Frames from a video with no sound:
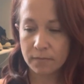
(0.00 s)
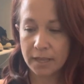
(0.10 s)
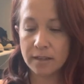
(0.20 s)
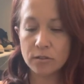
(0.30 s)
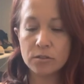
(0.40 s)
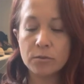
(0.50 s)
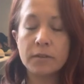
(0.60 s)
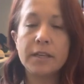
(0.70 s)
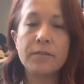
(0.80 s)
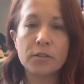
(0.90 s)
and also
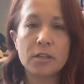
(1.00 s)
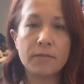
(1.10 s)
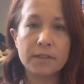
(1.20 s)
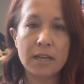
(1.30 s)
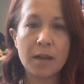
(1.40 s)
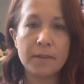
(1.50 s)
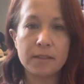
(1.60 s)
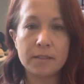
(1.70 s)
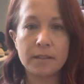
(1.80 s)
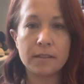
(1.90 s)
give yourself the time
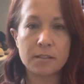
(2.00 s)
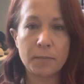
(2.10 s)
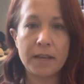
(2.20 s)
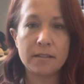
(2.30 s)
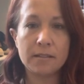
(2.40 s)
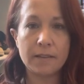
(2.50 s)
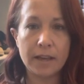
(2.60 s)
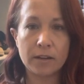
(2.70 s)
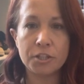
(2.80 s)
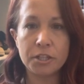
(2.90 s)
and the space and the
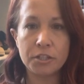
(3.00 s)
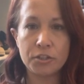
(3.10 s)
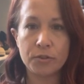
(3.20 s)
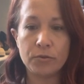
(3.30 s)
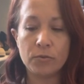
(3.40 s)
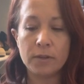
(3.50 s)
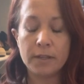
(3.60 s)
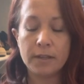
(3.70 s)
energy to